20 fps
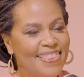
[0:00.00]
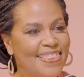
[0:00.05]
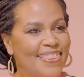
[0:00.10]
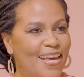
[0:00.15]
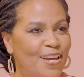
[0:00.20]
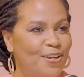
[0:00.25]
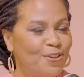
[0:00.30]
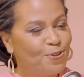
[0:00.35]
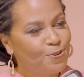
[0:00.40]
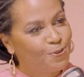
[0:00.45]

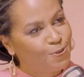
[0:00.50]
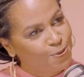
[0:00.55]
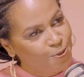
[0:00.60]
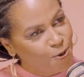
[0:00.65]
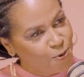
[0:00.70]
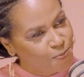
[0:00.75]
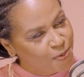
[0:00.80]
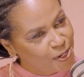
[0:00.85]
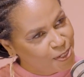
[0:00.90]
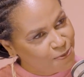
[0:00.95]
Thank you
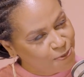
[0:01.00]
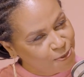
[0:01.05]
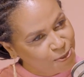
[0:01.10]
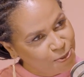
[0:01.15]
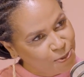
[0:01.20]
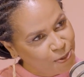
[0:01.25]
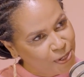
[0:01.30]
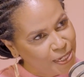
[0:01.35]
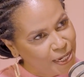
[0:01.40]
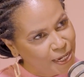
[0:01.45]
so much for
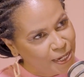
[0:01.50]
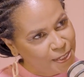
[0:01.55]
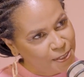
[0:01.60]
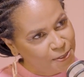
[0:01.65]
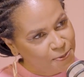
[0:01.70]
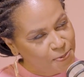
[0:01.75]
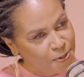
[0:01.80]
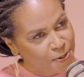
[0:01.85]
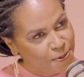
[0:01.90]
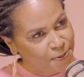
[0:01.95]
joining
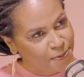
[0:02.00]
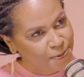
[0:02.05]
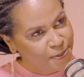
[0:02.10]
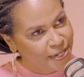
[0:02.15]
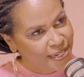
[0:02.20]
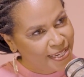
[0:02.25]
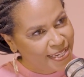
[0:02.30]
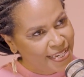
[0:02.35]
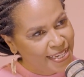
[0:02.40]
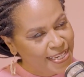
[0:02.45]
us, Mo.
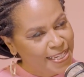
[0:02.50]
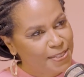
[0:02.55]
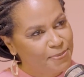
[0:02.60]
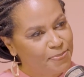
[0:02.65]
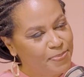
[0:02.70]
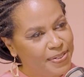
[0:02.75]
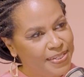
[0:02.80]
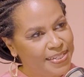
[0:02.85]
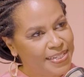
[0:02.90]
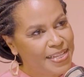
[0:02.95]
It's
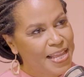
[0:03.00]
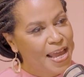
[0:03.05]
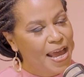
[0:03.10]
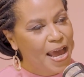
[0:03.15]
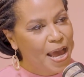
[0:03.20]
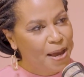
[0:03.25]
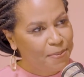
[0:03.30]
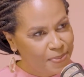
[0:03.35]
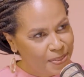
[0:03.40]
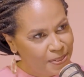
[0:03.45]
been an
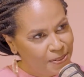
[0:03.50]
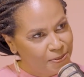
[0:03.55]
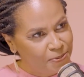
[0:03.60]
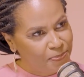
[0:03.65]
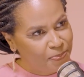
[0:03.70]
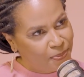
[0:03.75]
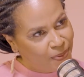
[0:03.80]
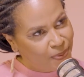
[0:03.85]
absolute